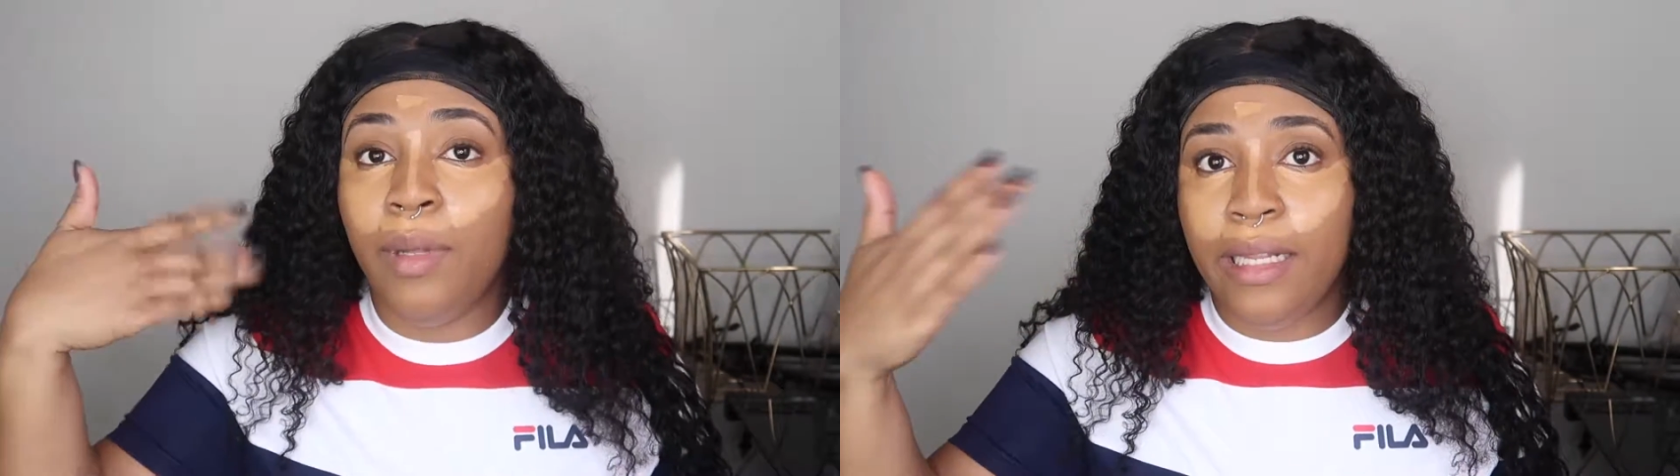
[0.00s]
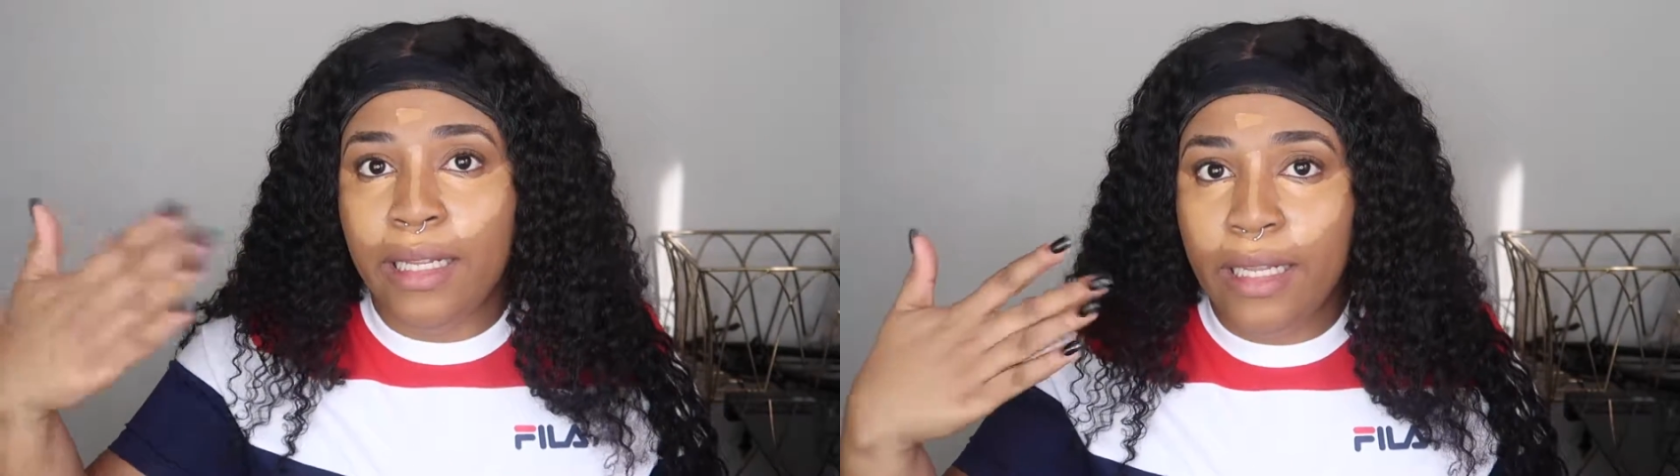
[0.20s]

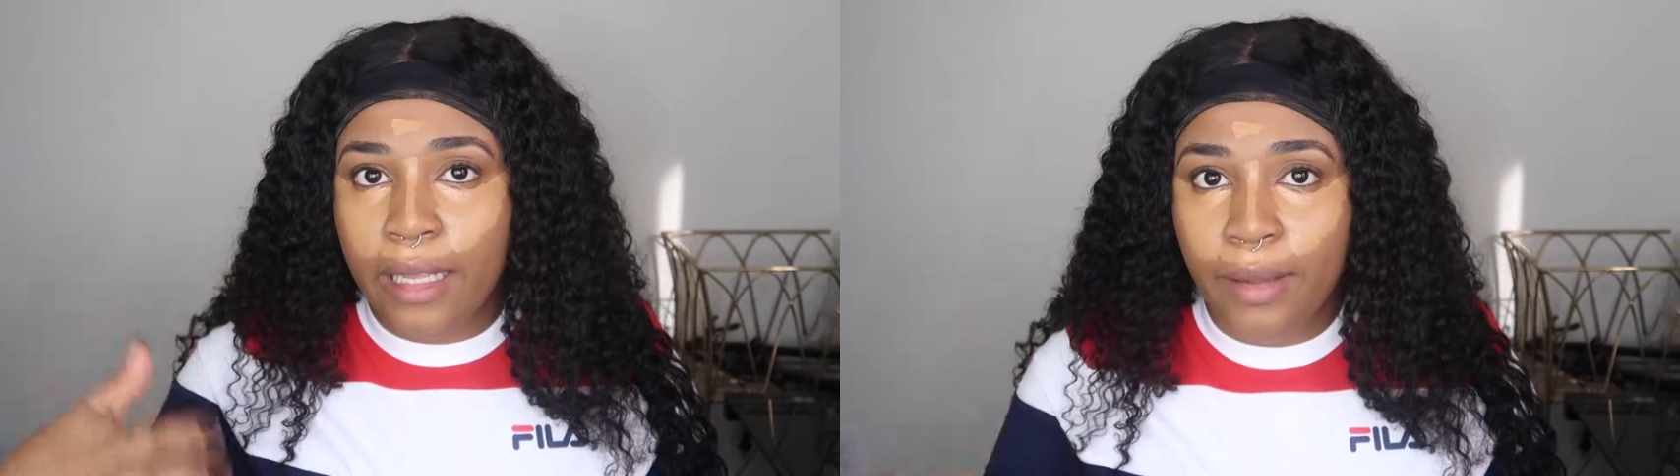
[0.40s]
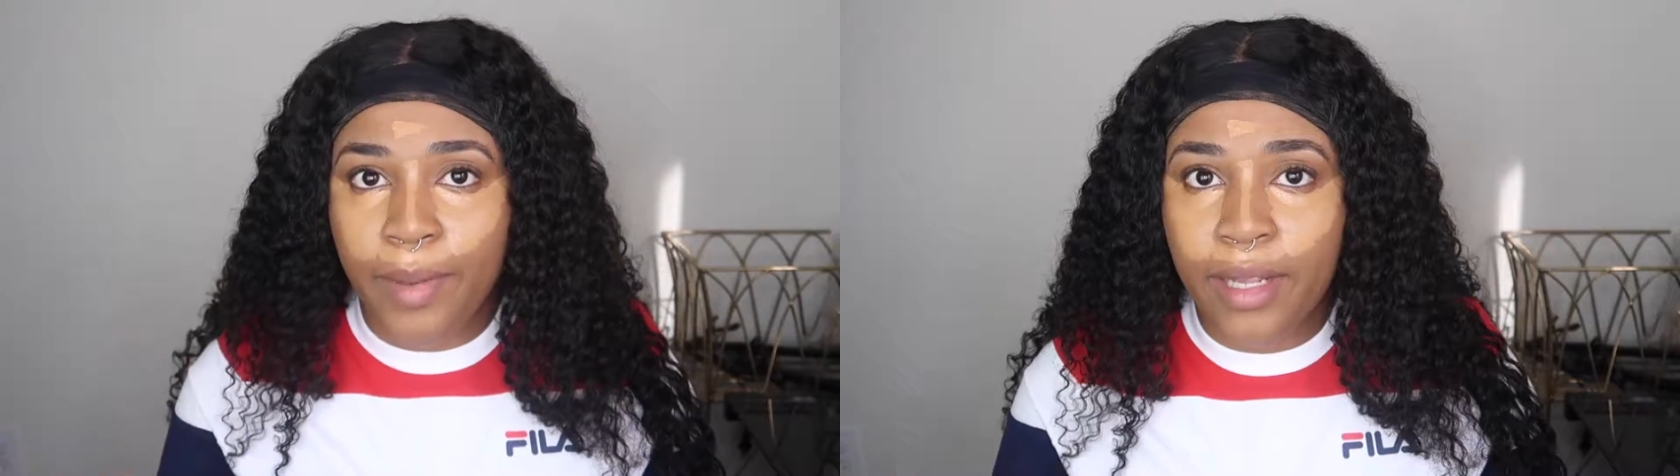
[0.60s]
blend it
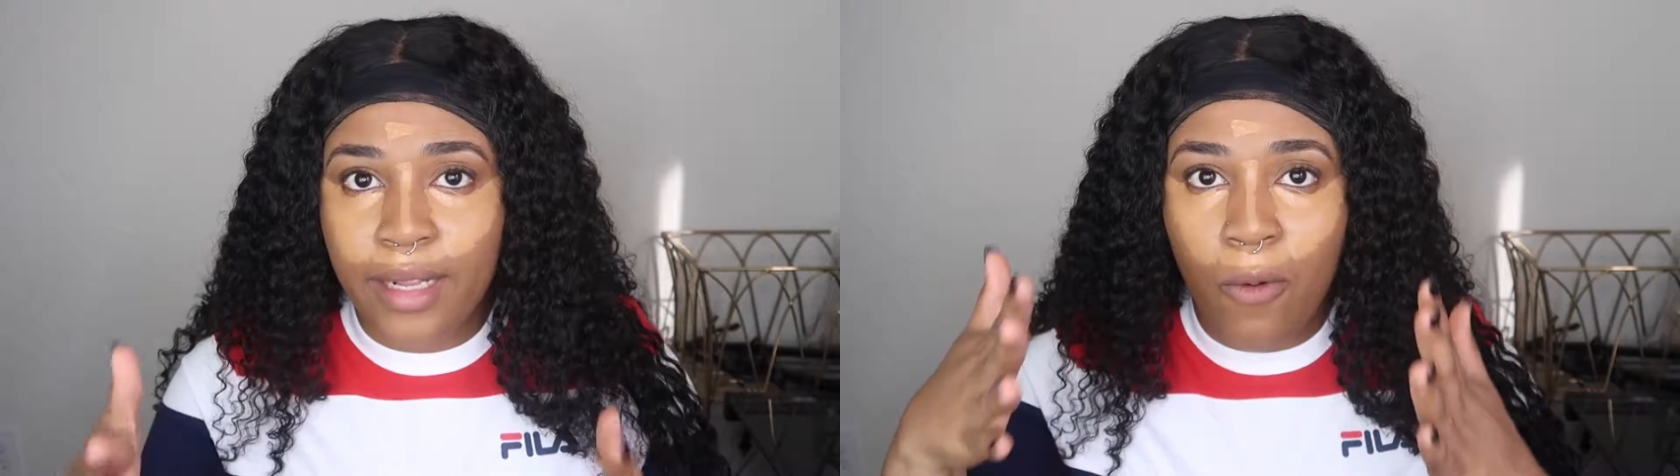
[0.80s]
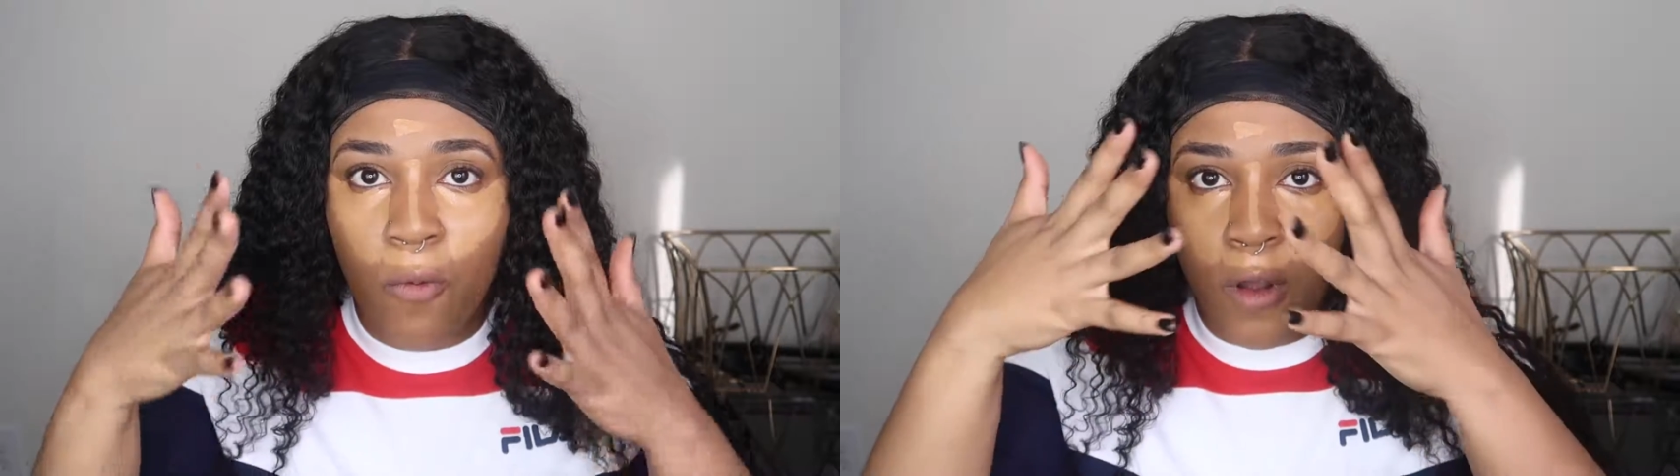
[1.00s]
in,
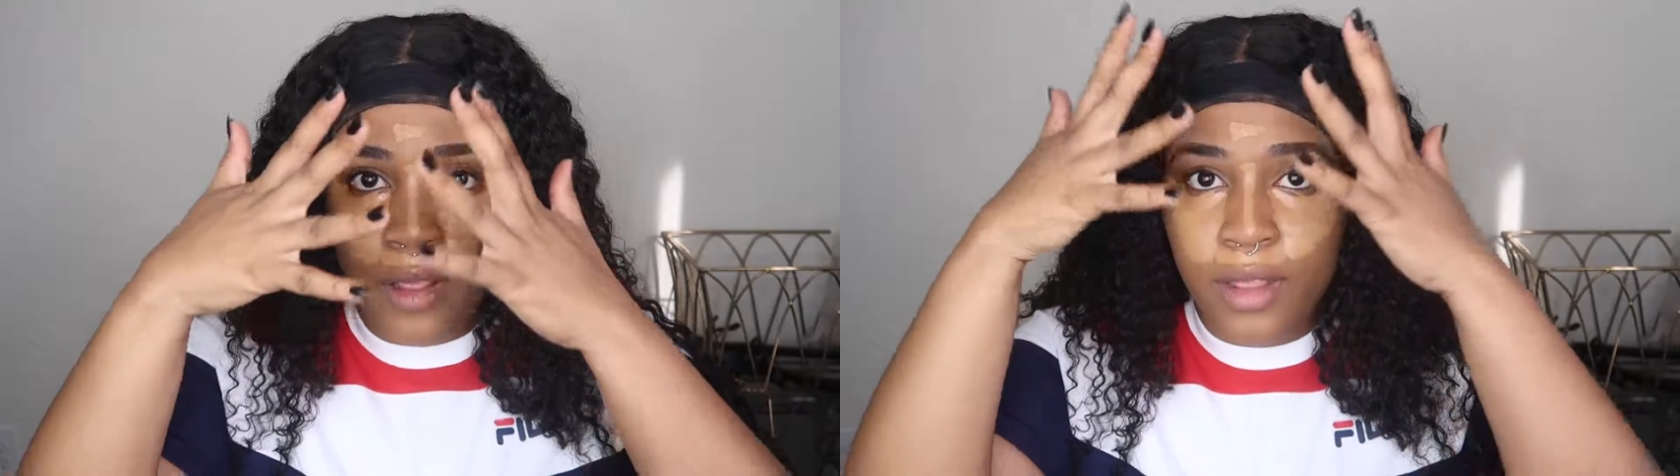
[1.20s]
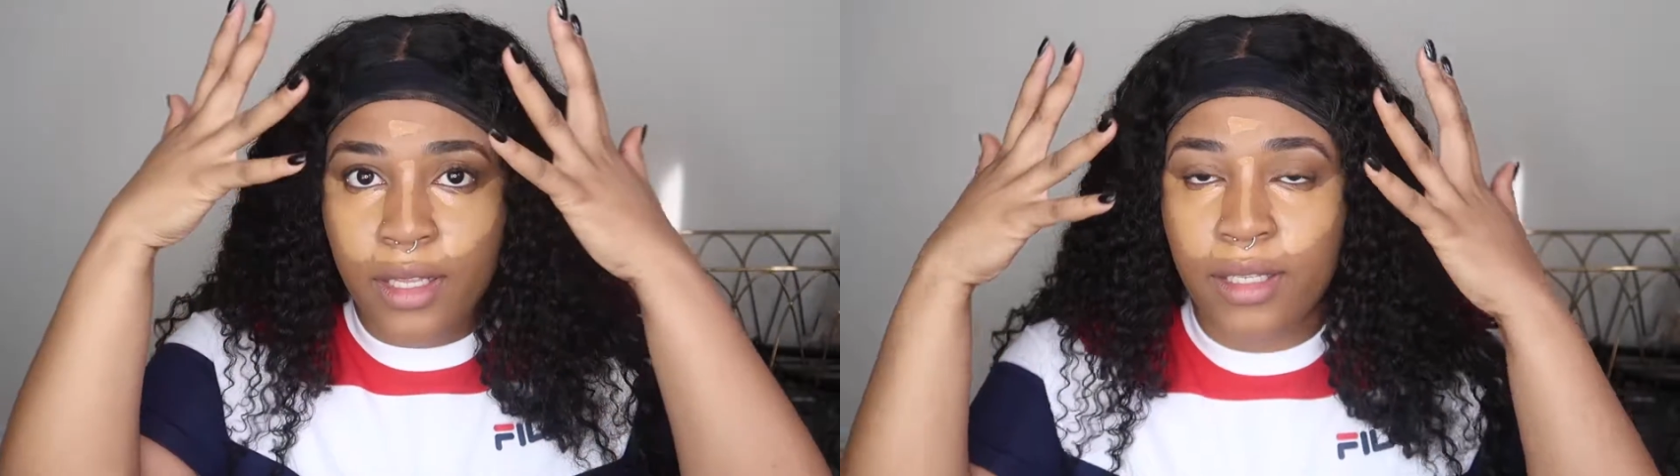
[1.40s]
because I
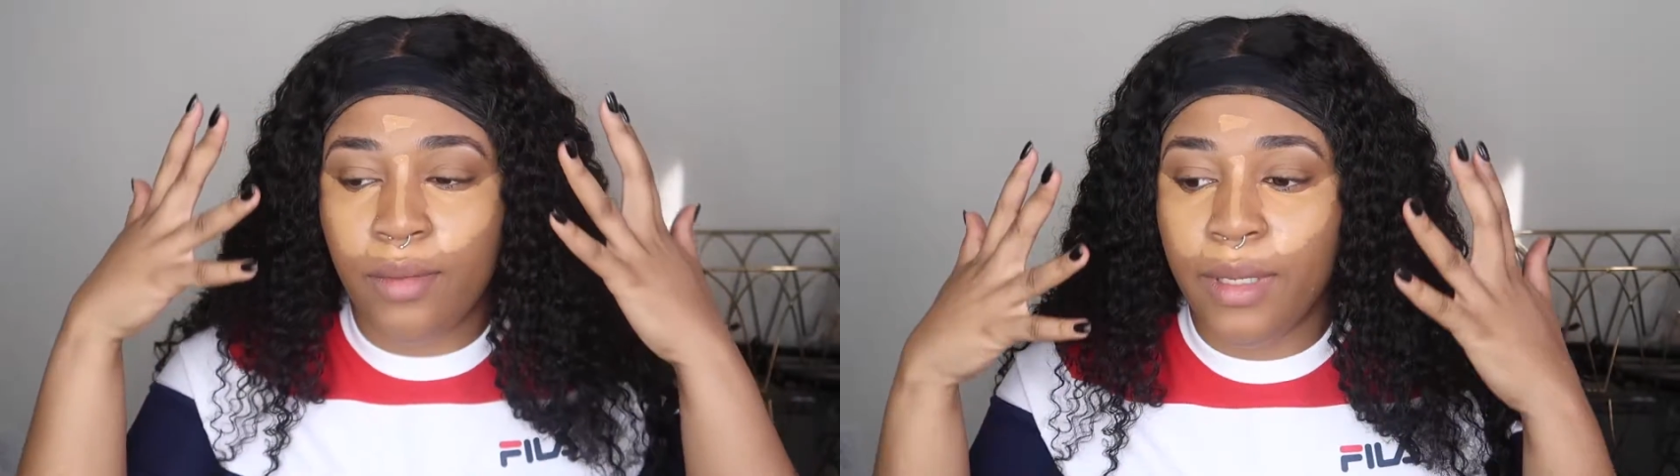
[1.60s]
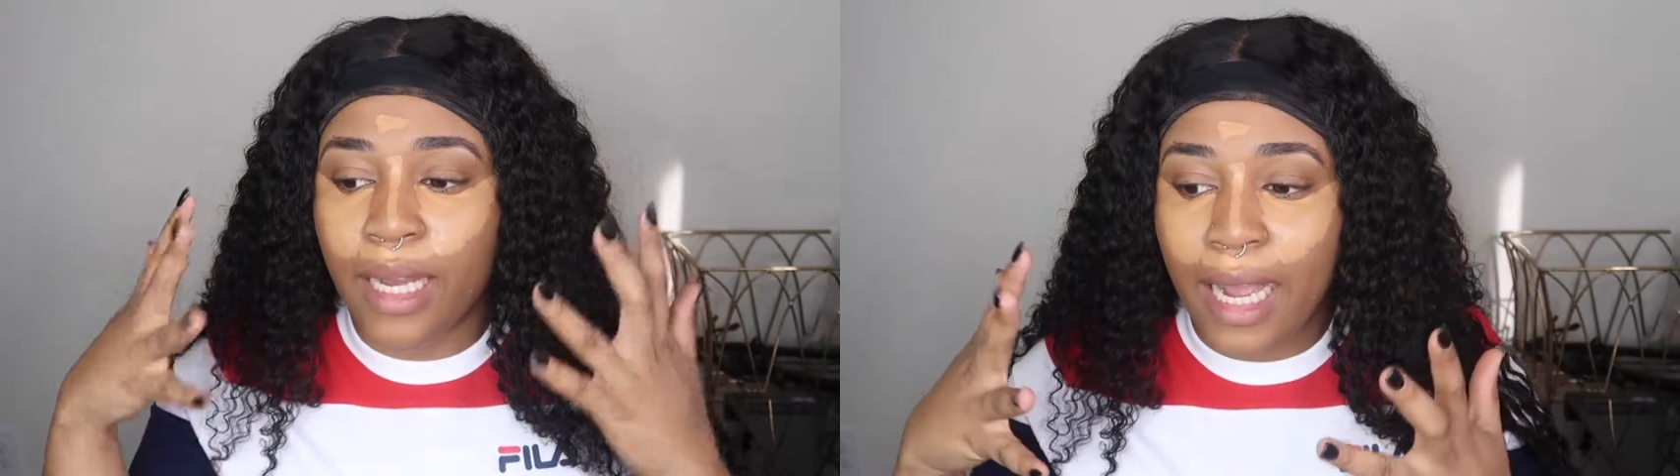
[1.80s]
want this
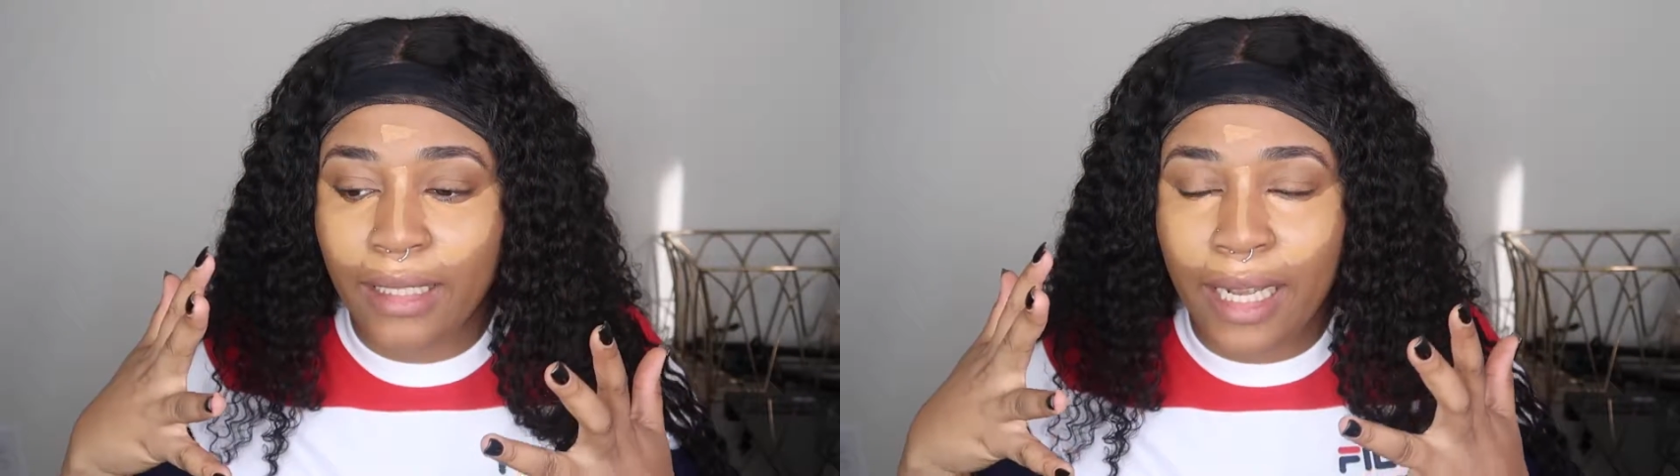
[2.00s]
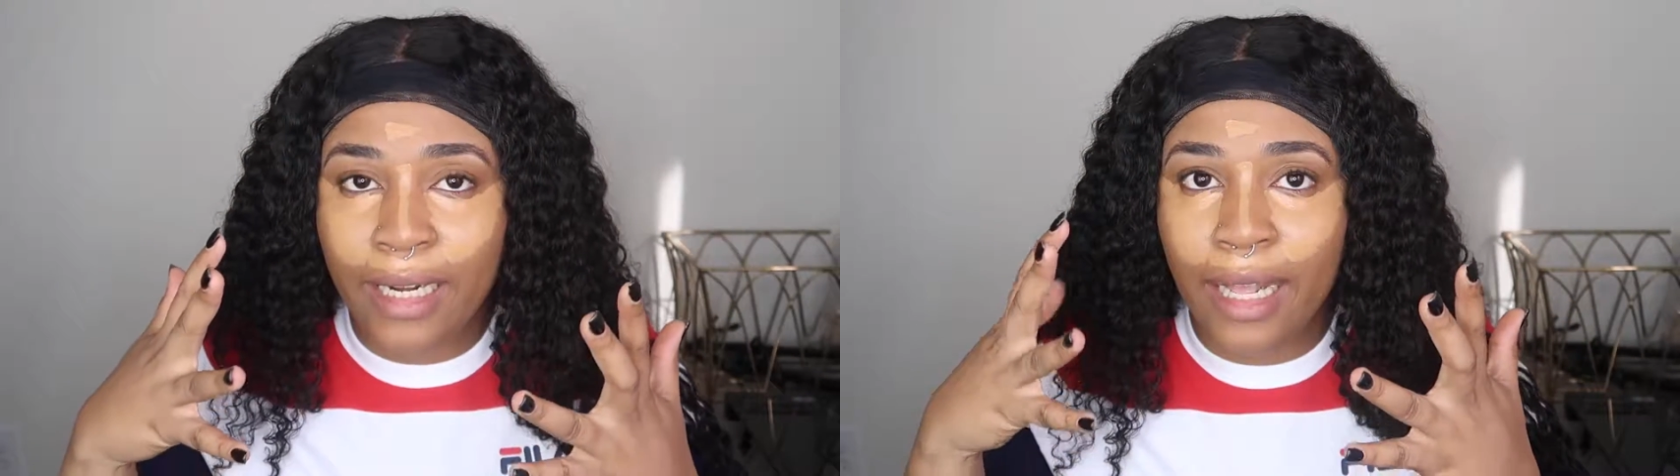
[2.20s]
to be
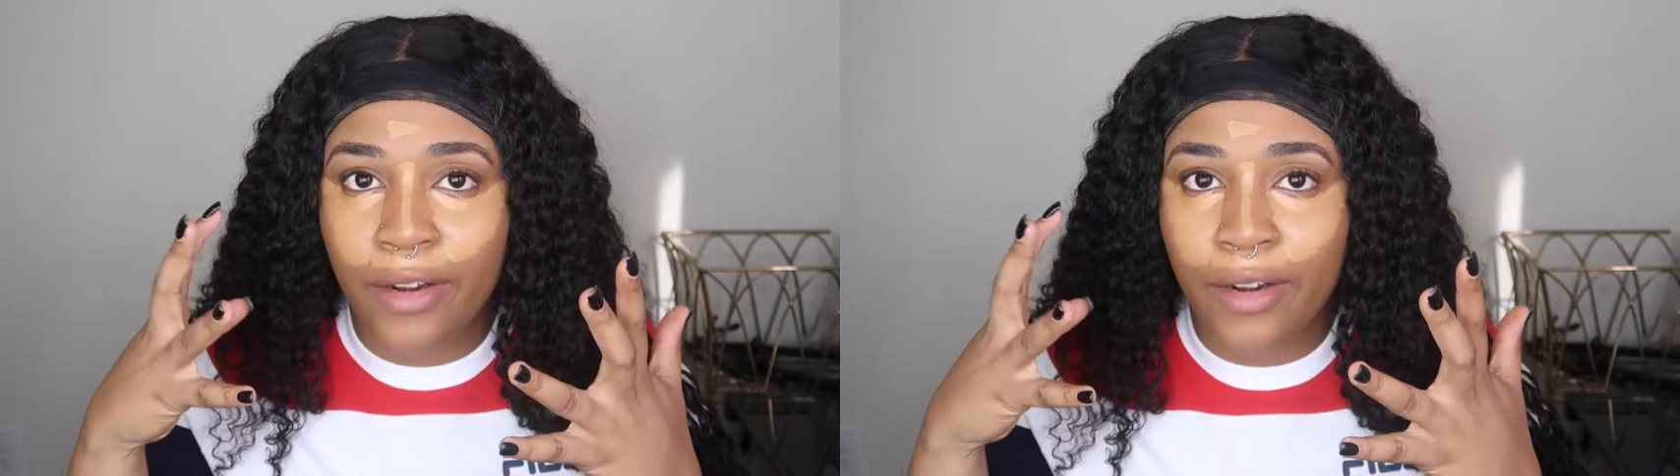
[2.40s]
highlighted.